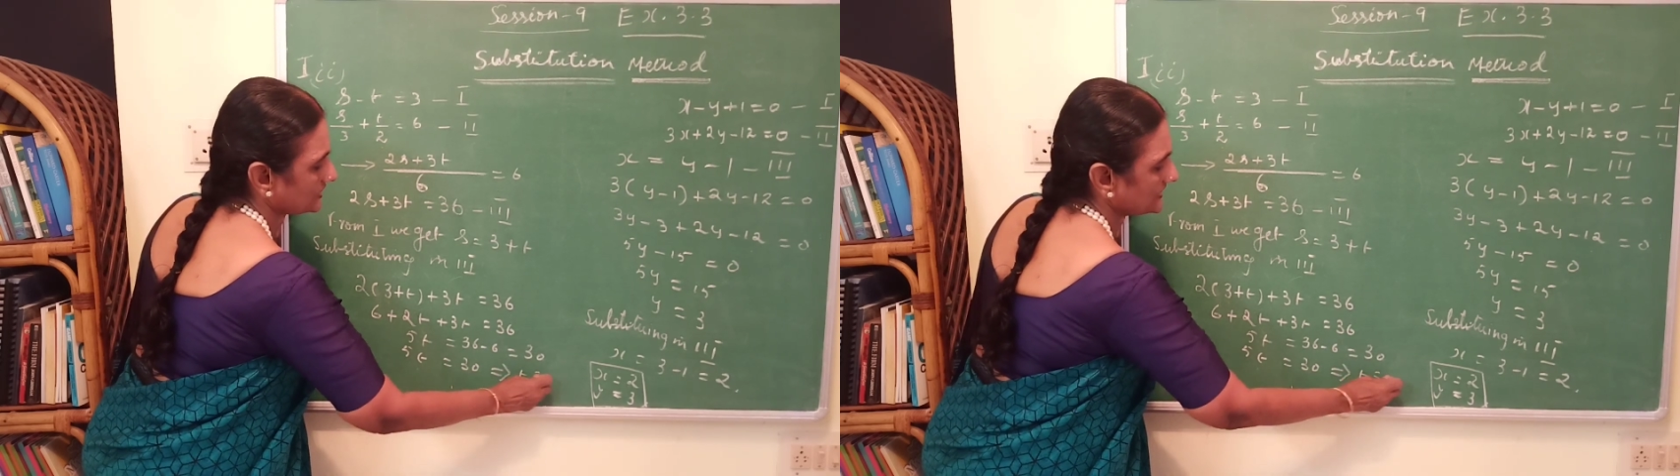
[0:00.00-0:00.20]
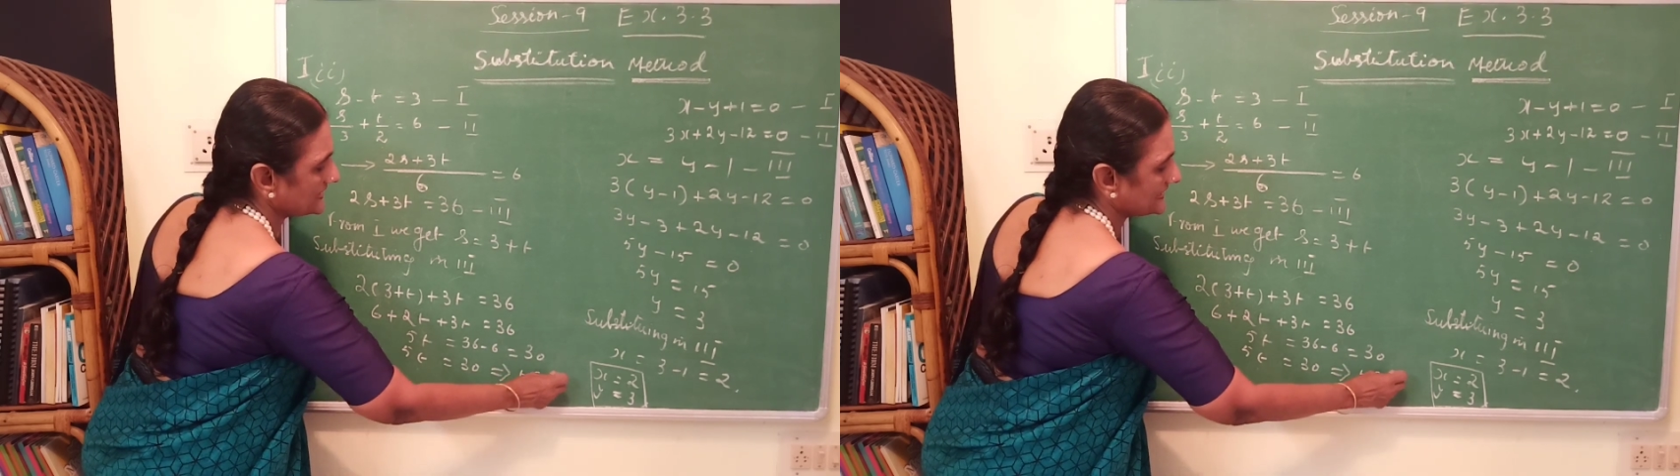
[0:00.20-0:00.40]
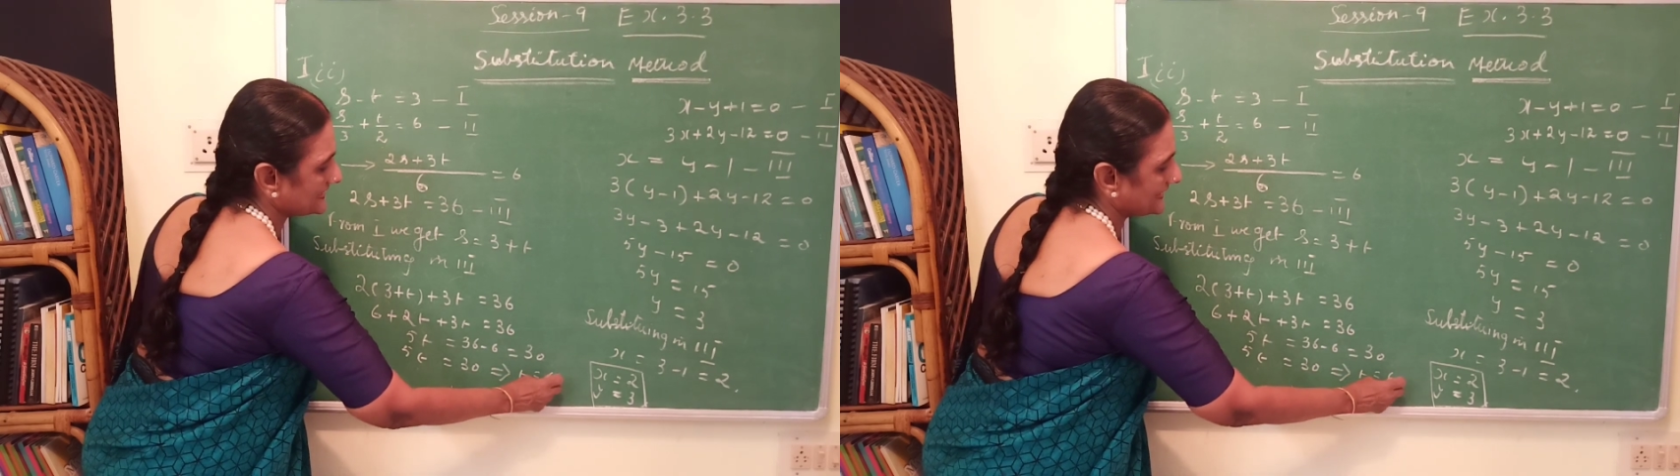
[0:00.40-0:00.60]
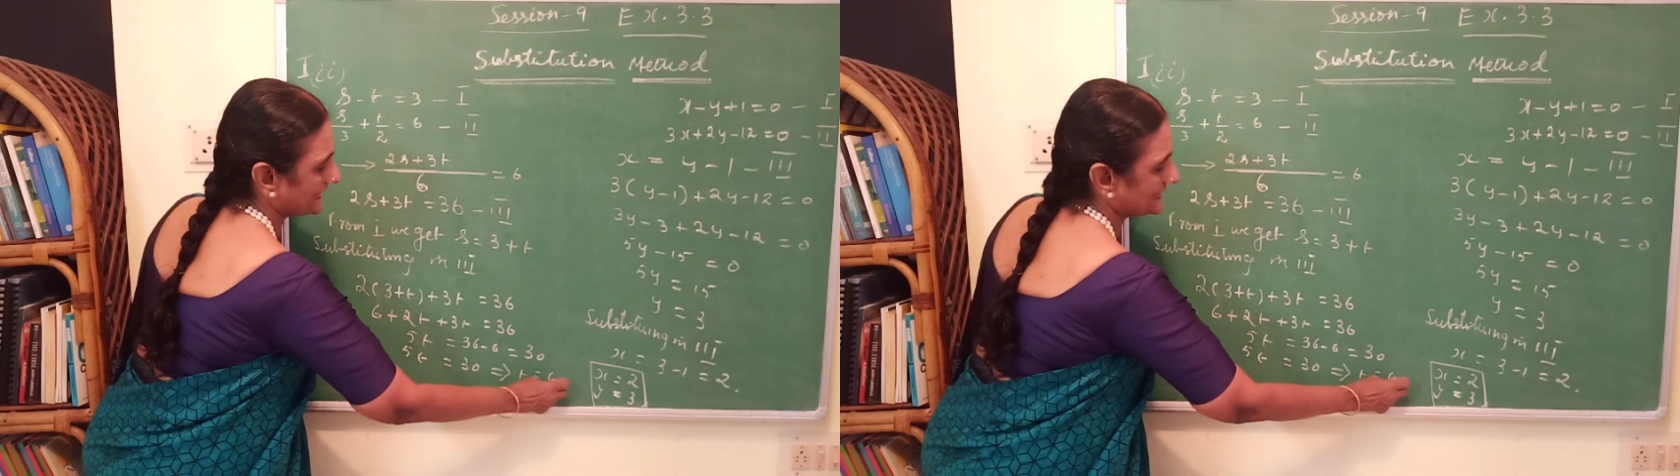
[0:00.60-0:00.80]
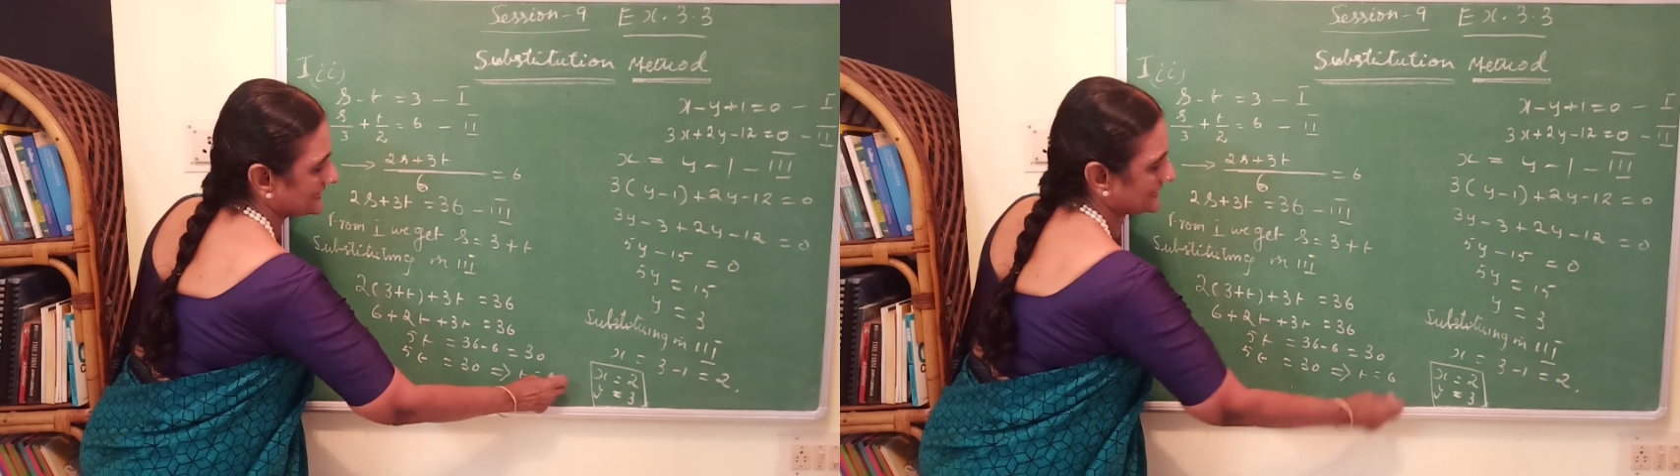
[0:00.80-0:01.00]
to
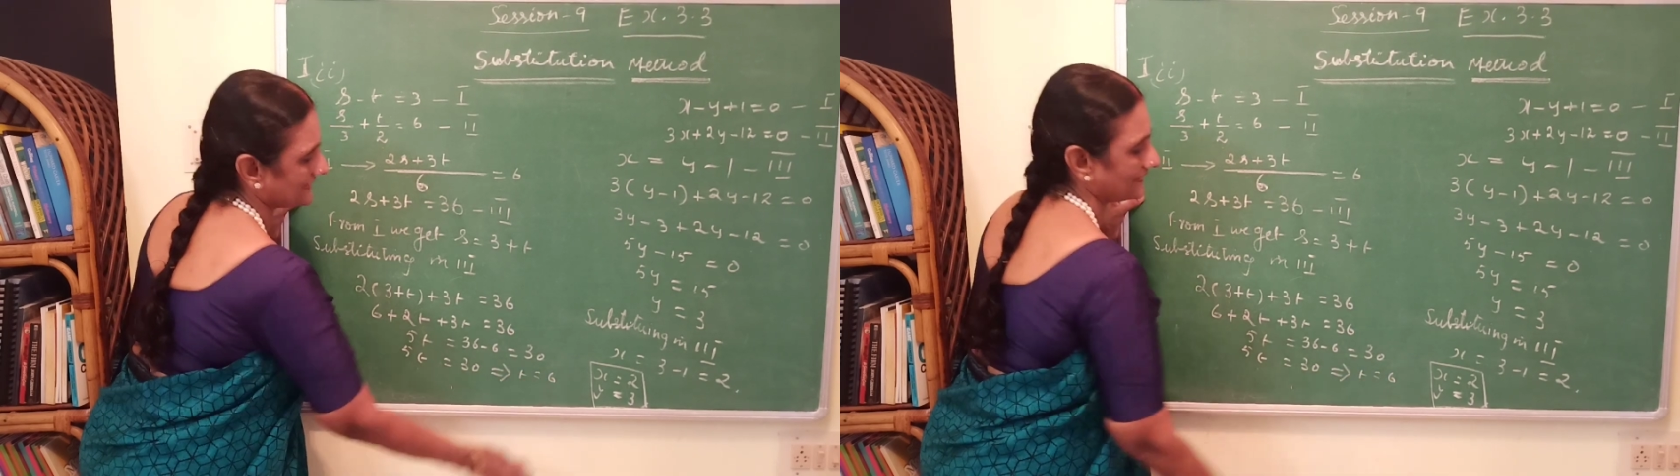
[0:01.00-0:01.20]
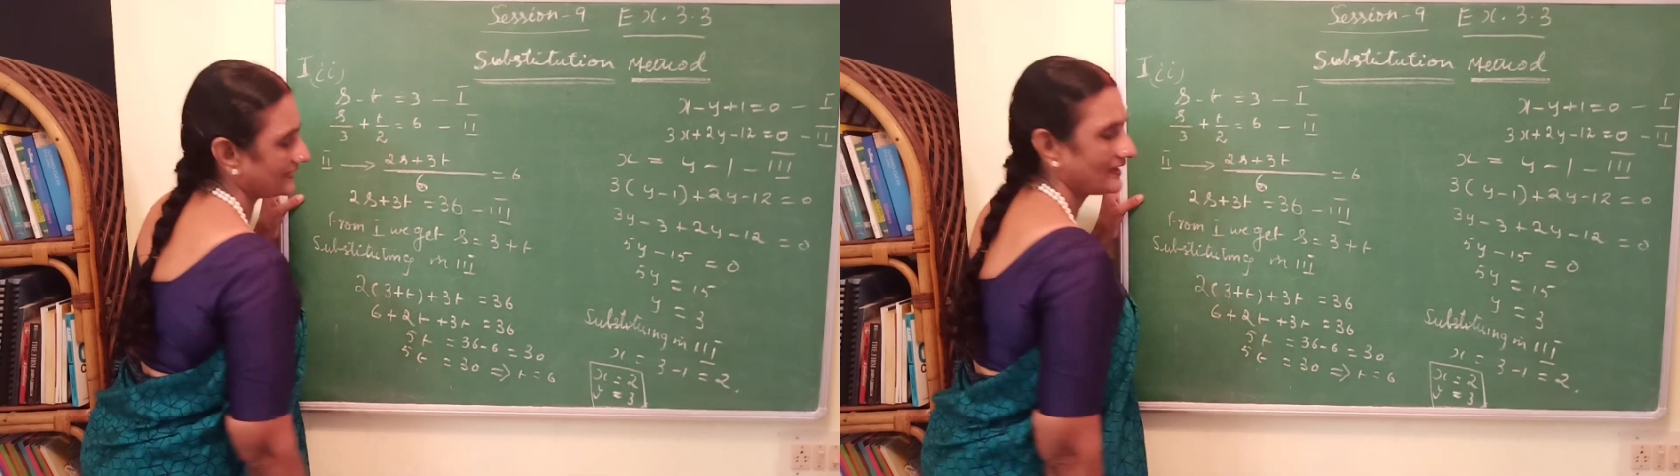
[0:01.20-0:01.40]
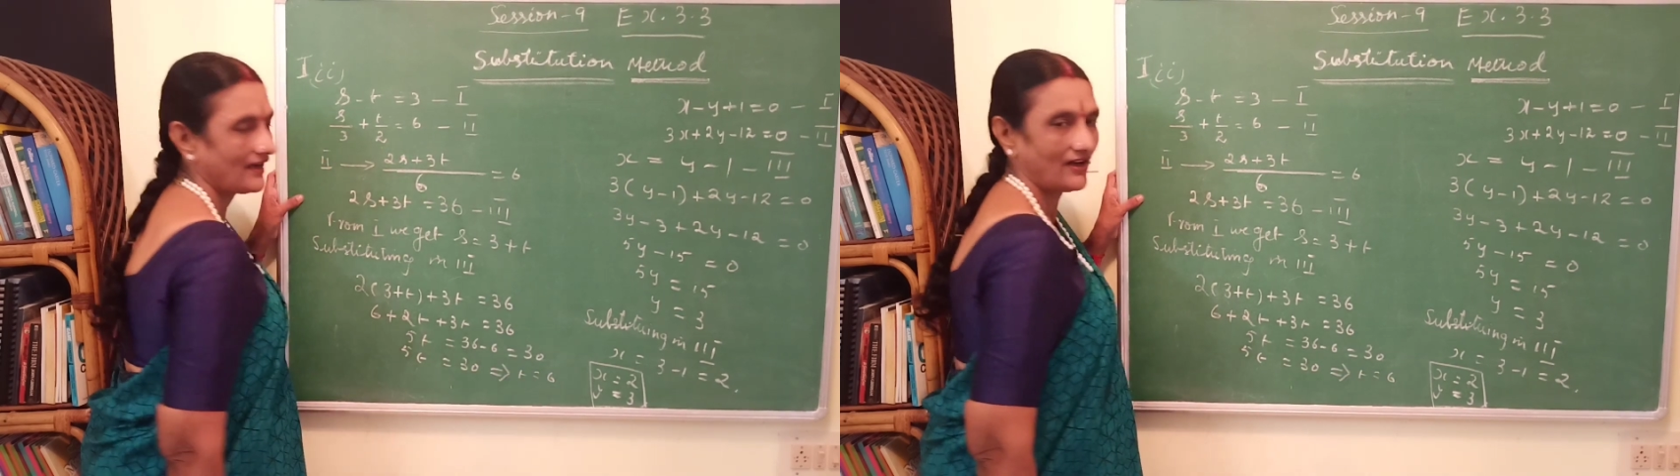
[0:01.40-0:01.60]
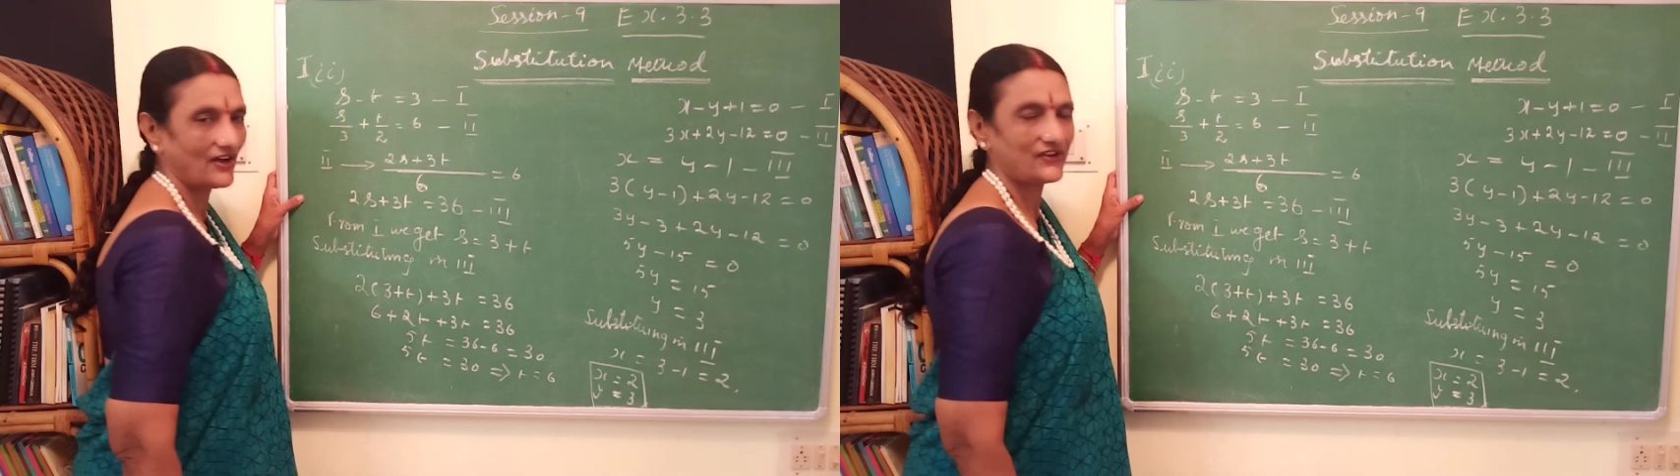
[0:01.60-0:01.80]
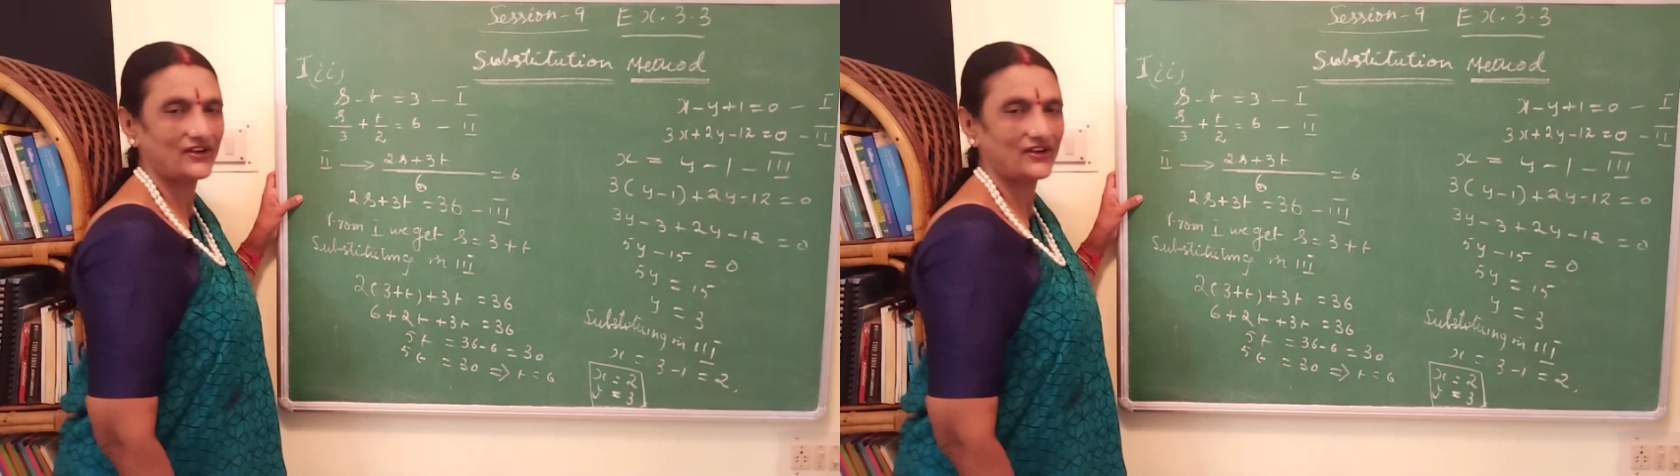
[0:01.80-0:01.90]
6. Are you